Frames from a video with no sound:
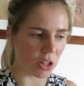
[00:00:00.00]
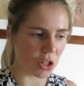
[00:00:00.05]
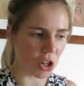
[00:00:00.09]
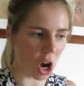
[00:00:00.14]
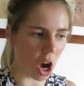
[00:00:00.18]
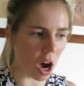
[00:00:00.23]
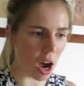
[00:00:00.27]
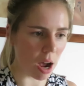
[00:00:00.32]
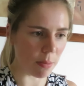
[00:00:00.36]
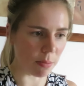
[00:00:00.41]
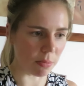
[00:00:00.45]
a
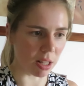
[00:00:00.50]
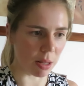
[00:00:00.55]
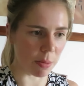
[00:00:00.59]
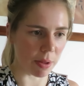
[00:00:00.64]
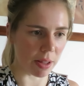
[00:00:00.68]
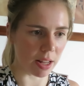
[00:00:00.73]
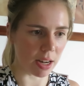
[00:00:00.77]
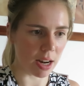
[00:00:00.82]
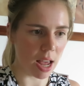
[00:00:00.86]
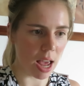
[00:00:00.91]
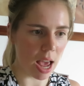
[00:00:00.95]
time
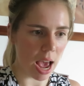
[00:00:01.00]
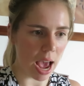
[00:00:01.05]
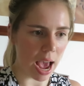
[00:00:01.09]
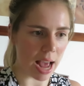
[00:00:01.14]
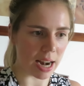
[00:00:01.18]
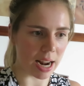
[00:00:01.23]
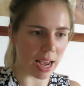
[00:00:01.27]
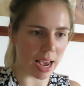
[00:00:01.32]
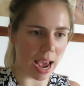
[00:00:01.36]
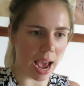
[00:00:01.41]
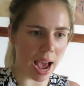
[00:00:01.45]
limit
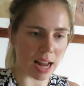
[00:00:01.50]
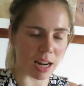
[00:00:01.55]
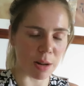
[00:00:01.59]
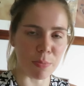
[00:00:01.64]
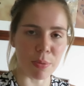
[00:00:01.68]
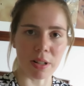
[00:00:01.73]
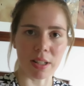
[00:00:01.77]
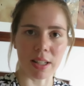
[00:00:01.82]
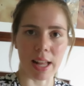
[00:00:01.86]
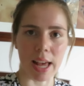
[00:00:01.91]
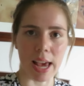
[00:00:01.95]
and I had a
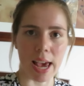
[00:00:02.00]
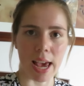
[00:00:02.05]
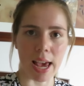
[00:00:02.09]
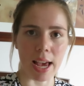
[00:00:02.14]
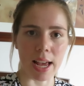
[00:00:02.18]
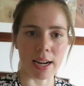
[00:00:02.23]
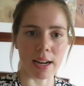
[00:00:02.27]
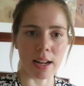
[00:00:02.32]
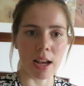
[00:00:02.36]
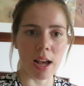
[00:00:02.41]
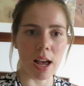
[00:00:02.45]

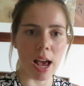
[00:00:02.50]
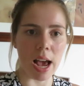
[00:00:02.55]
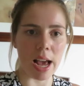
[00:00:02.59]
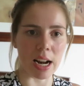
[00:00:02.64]
plan